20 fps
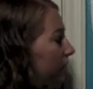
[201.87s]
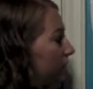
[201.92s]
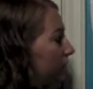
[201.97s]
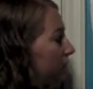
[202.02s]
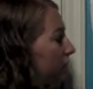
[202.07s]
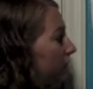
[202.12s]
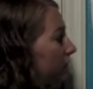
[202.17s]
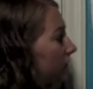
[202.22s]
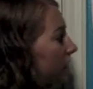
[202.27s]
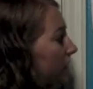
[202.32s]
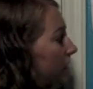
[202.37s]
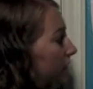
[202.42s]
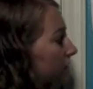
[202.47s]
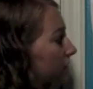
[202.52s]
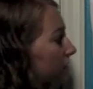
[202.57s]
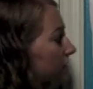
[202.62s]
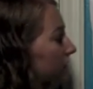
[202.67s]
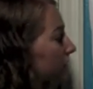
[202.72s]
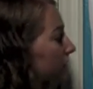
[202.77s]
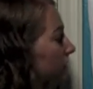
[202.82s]
and all the
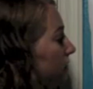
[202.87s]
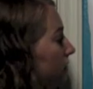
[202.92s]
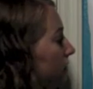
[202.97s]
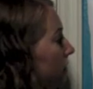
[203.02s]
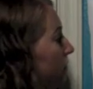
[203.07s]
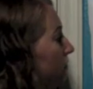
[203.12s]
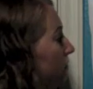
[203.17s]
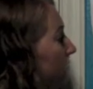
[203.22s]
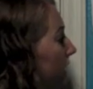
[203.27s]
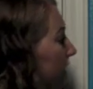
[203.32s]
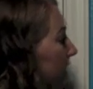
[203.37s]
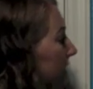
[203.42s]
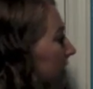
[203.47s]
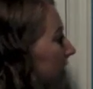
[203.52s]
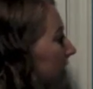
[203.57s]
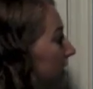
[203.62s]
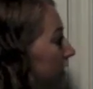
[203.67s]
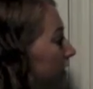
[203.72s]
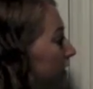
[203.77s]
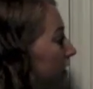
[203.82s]
x's to the right
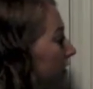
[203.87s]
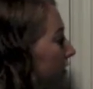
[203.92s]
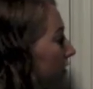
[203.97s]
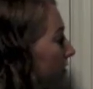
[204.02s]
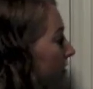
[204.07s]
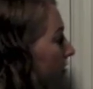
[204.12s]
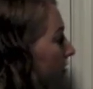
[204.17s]
side.